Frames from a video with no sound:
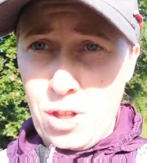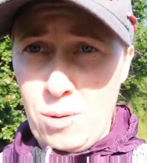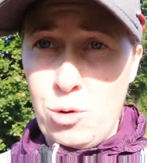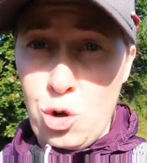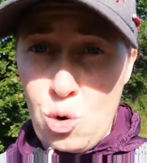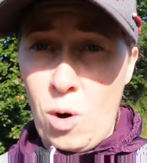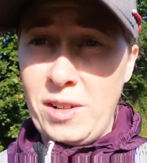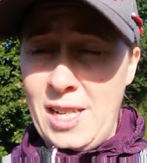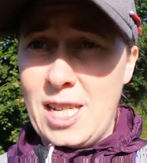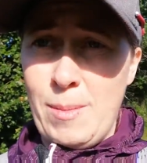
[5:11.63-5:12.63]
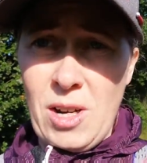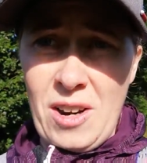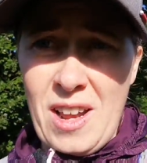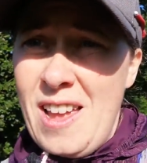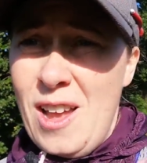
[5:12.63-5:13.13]
to them. Do what needs to be
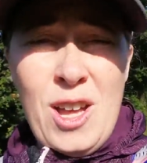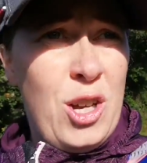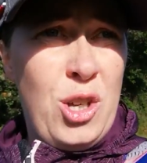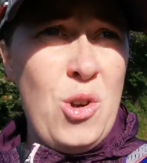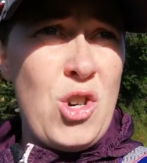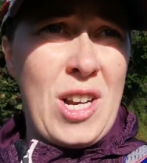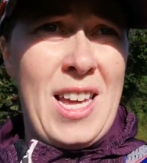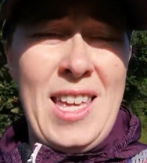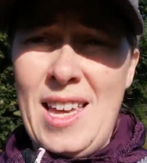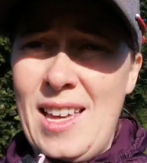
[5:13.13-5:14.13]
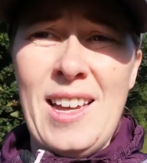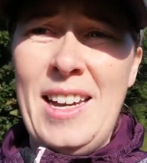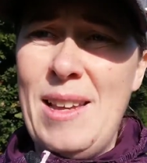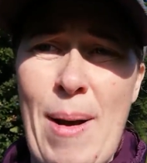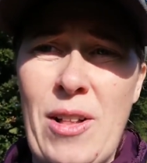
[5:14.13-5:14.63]
done. Usually,
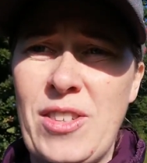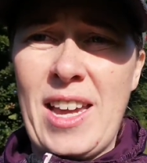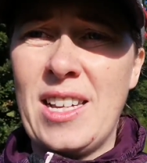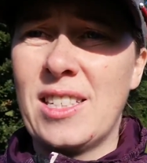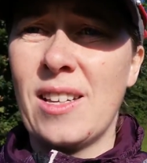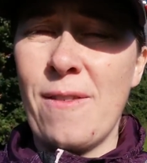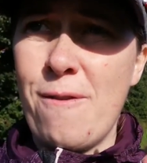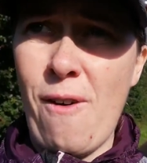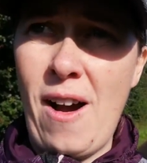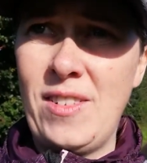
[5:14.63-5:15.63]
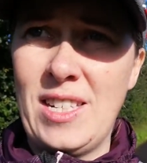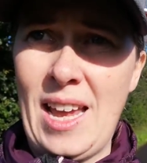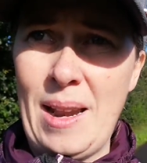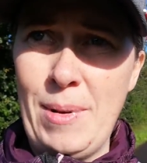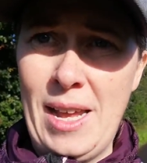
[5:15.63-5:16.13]
an email takes 5 to
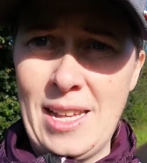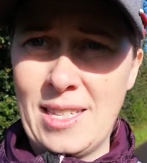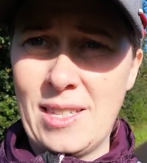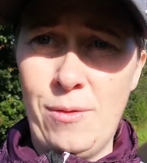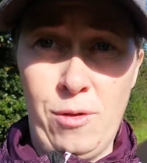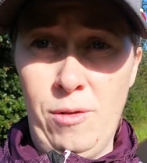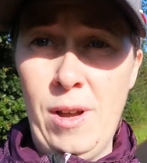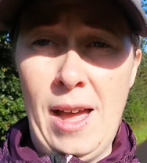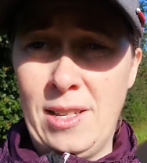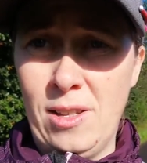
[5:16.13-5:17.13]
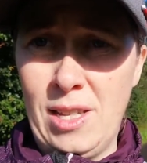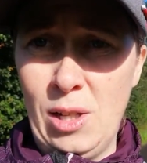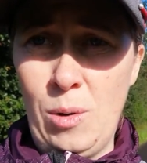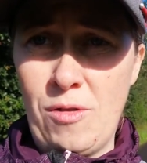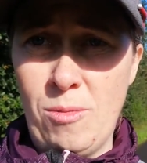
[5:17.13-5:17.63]
10 minutes to
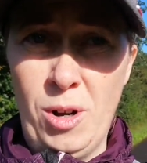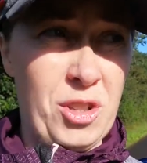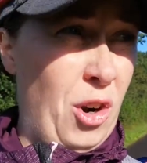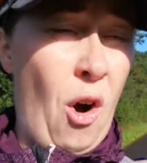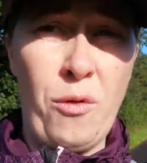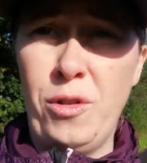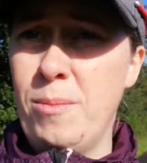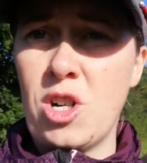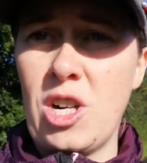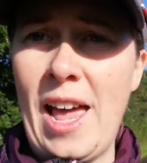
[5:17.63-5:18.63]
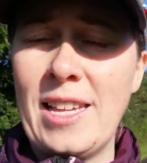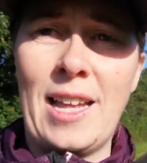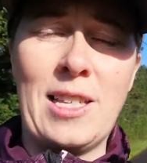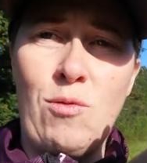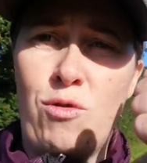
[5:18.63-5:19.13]
deal with from us, and often much less.
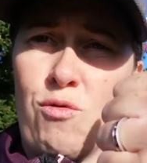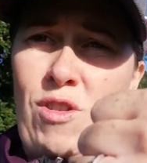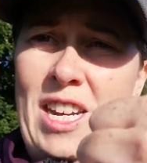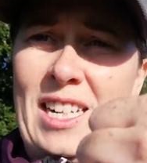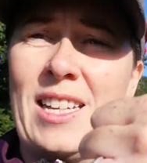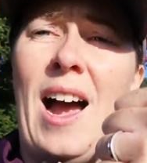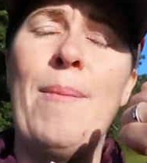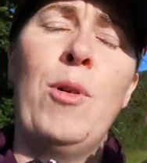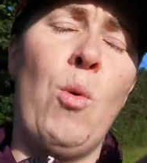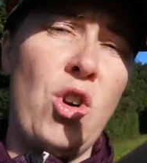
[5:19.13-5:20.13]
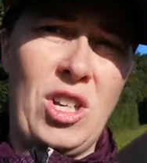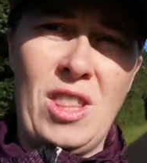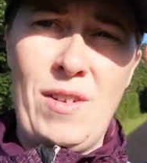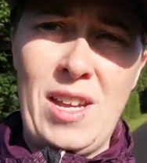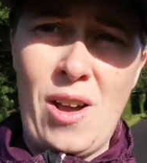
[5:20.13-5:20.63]
That's the reading time, the watching
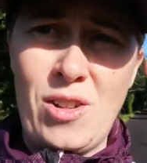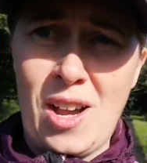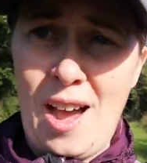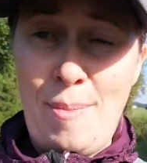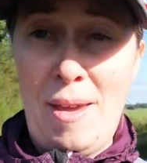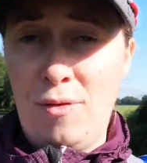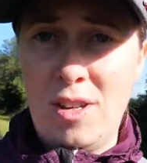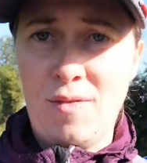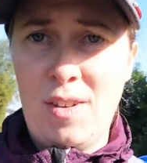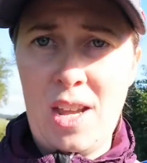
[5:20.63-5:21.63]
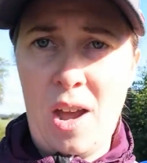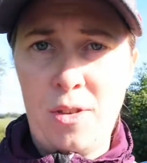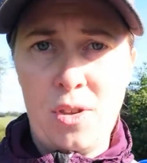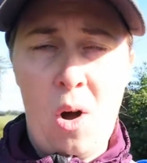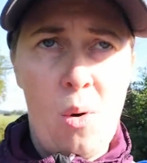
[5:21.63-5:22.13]
the video time, if there is a video,
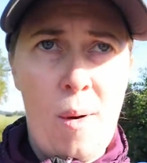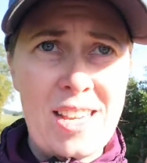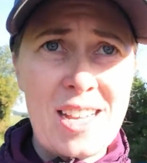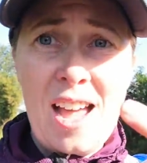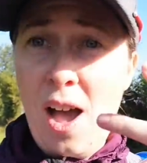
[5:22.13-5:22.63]
it's not always,